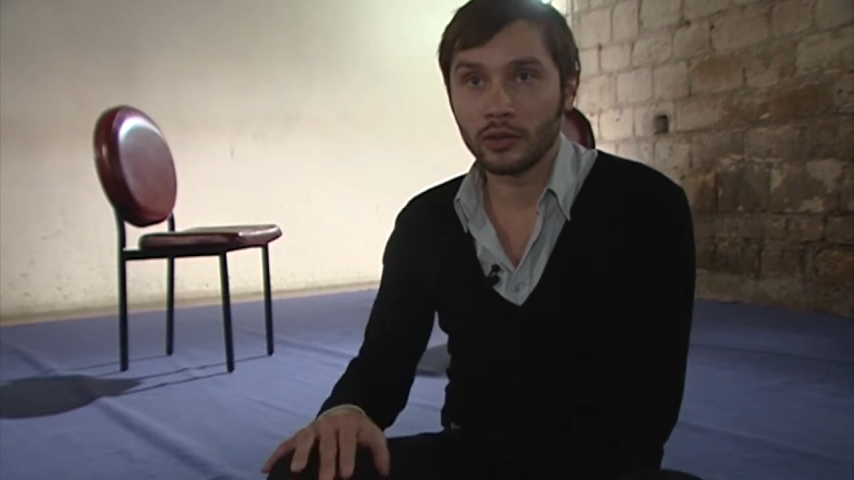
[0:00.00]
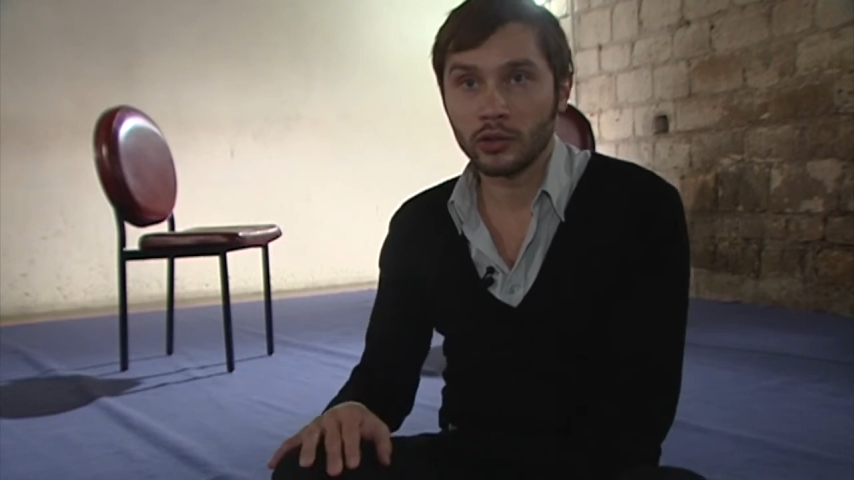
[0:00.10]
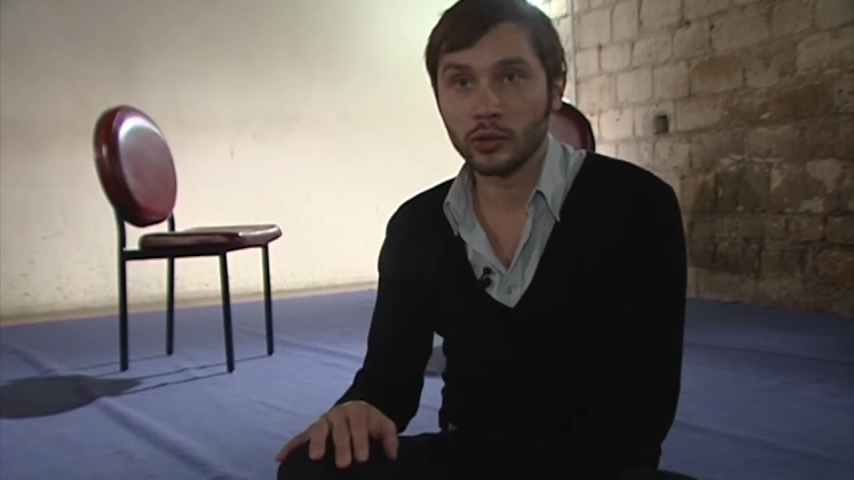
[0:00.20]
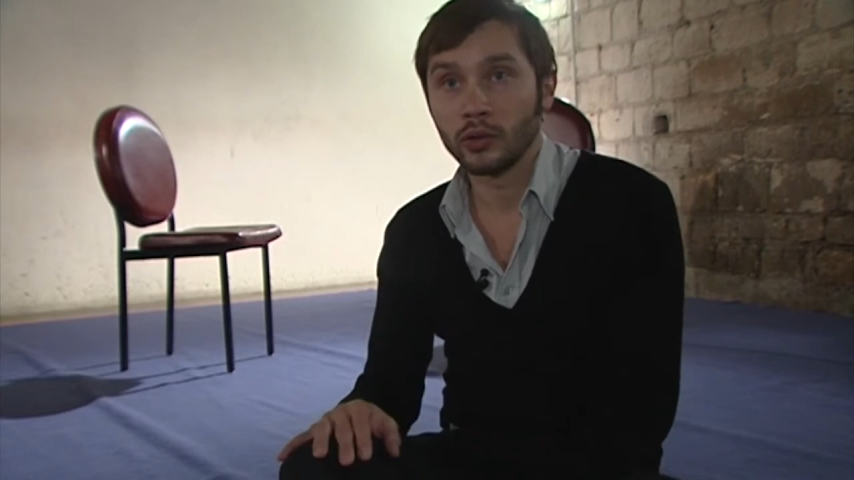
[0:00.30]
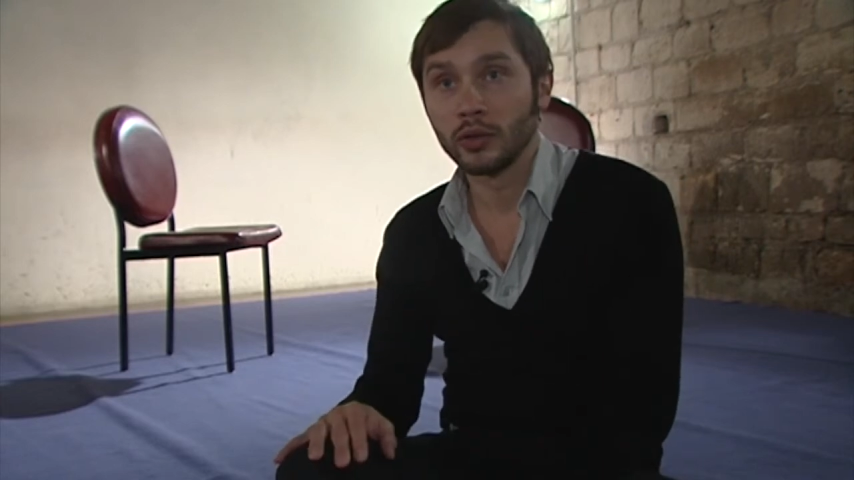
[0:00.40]

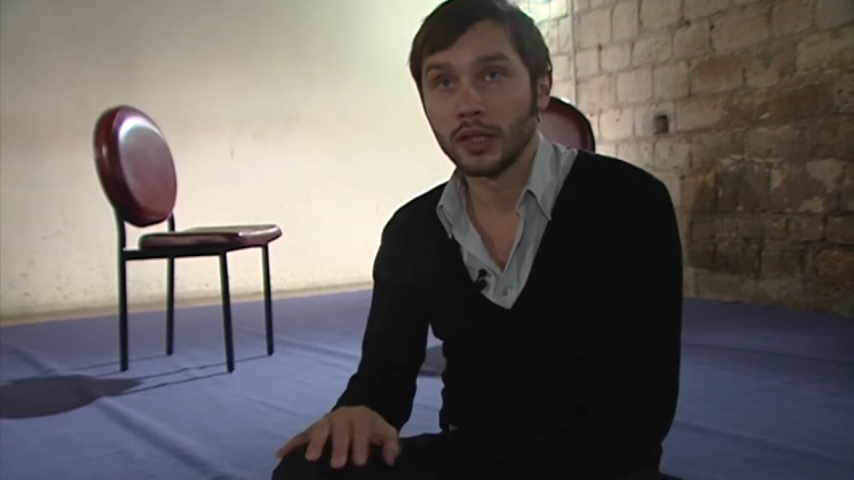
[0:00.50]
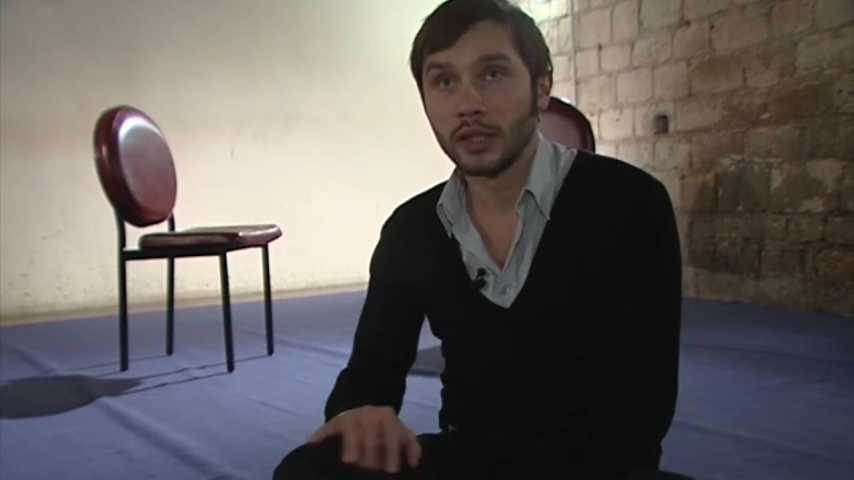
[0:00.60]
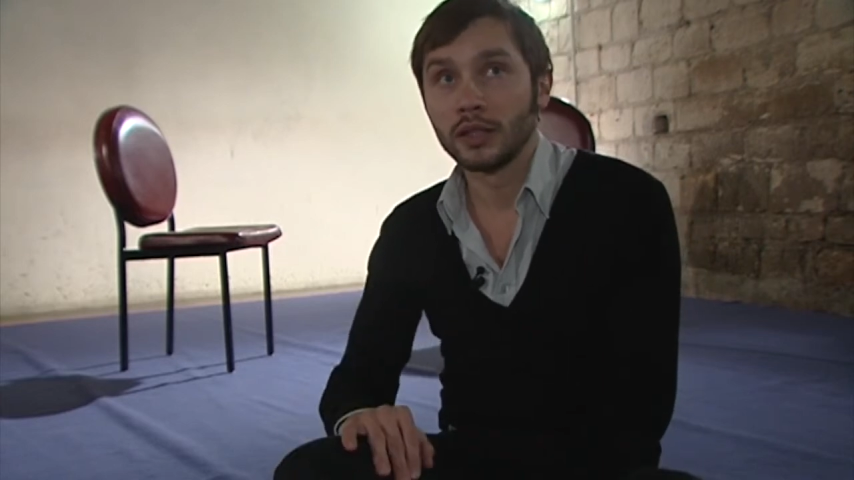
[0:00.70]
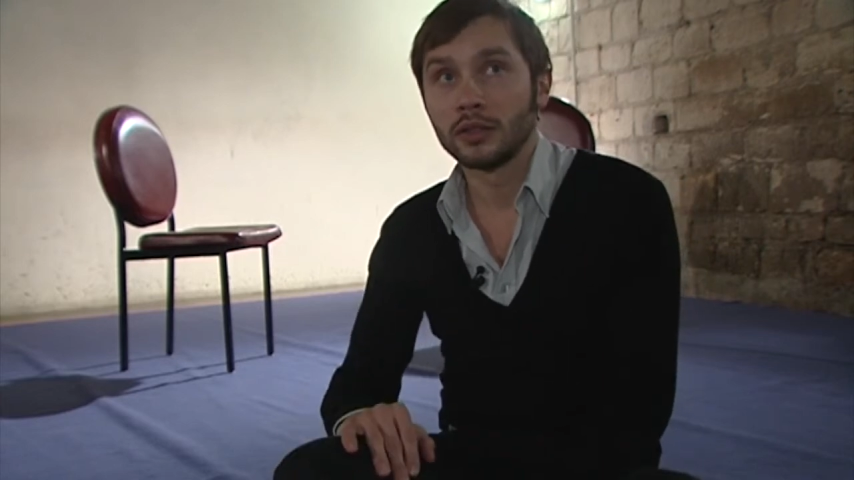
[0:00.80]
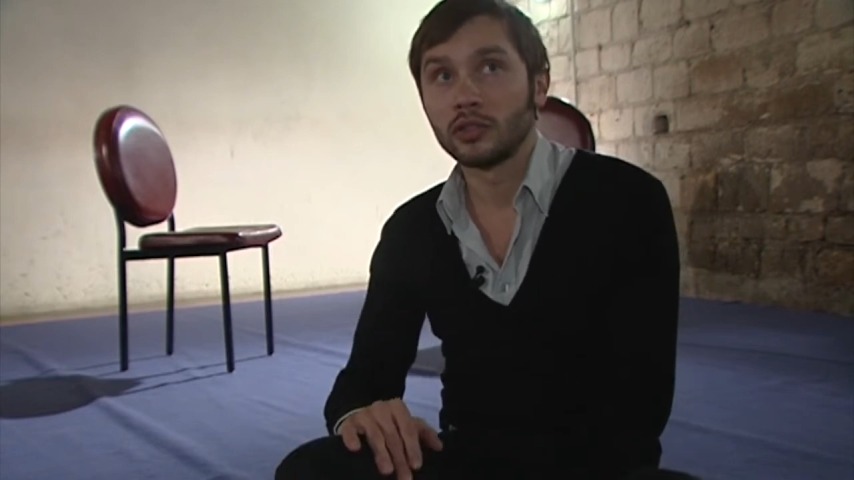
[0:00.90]
to
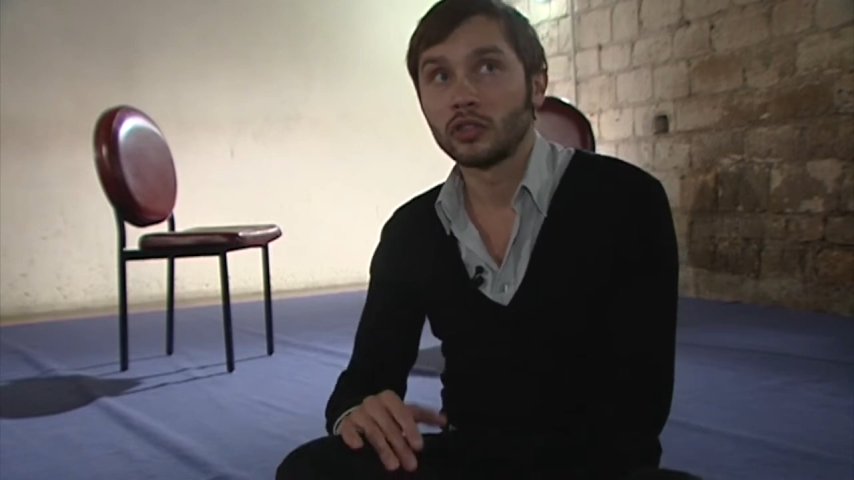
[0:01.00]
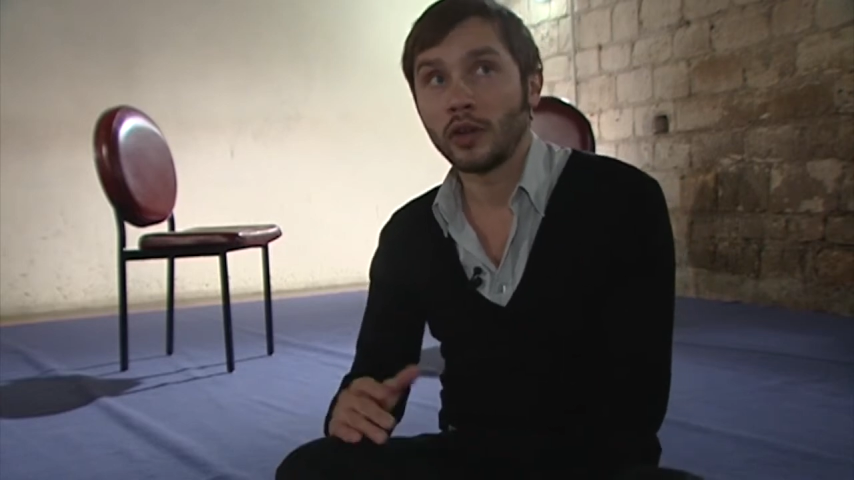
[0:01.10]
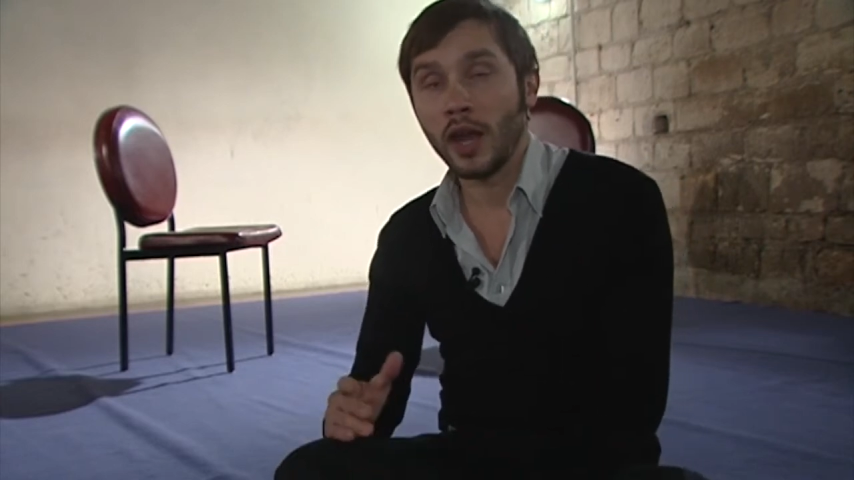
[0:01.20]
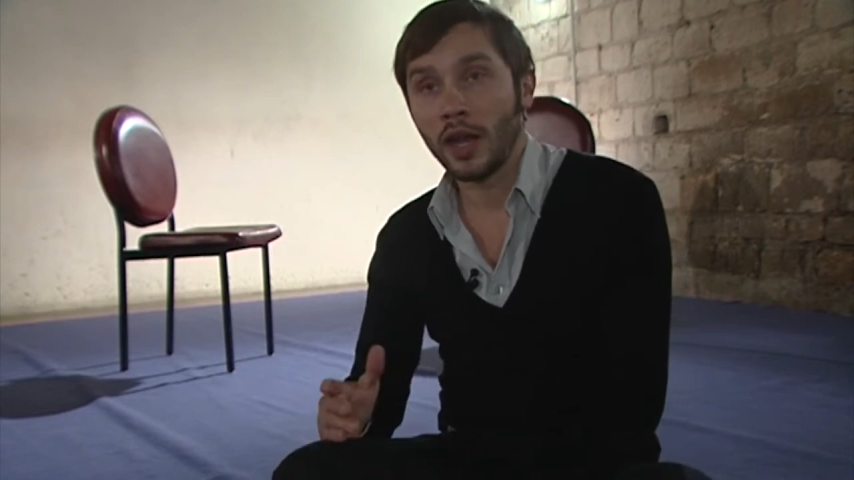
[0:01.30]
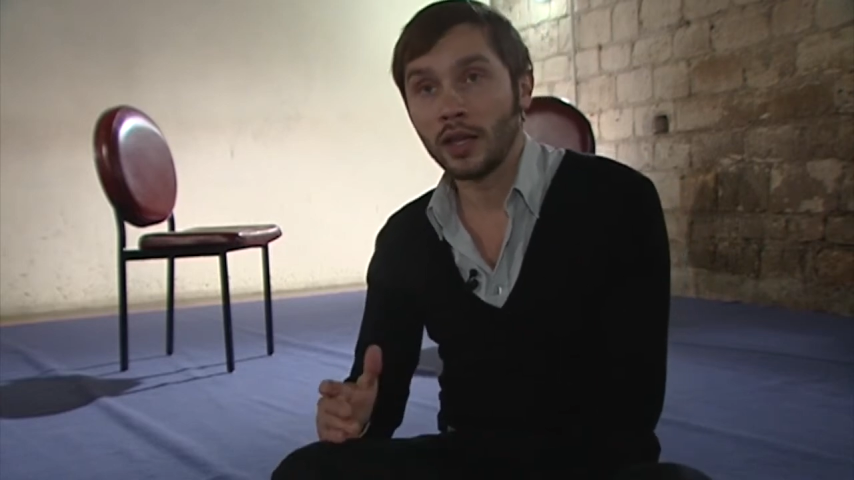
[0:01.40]

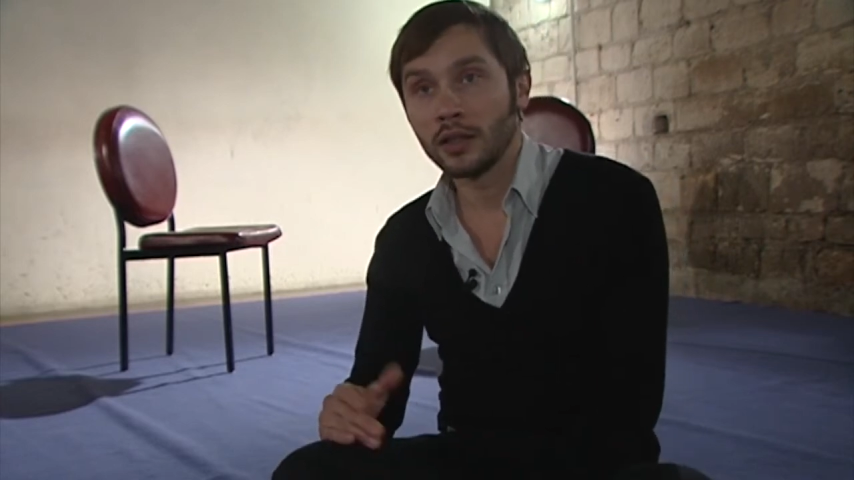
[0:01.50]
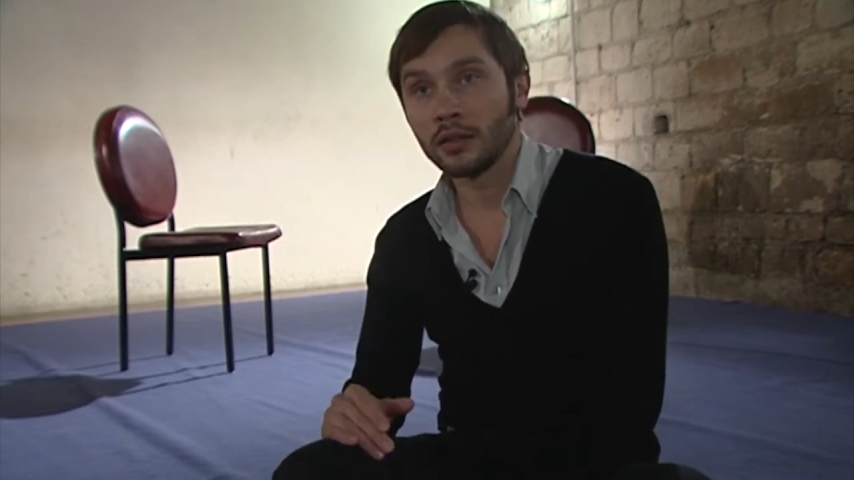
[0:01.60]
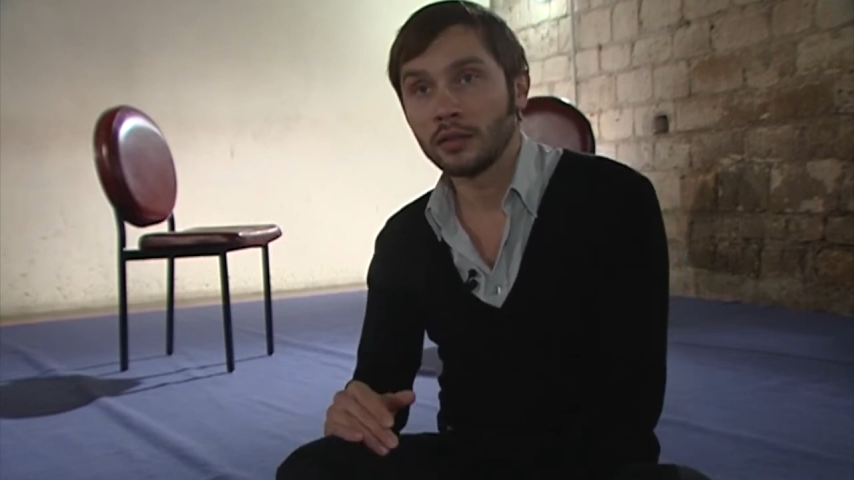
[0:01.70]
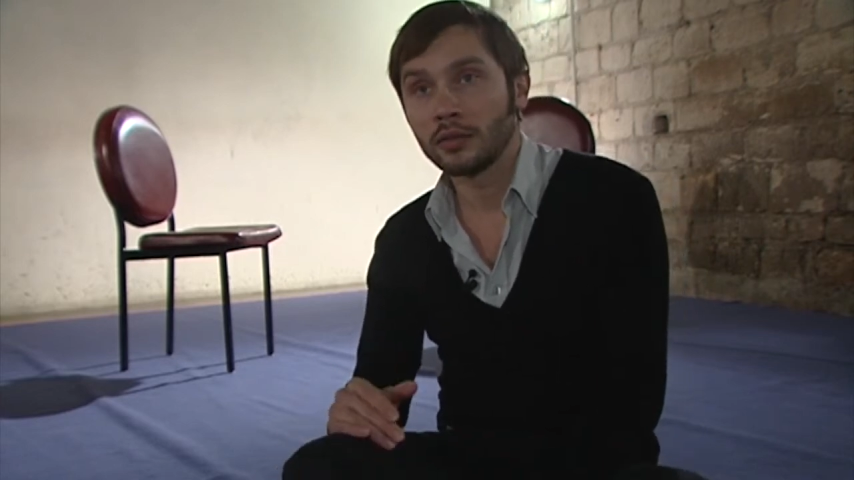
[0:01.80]
train,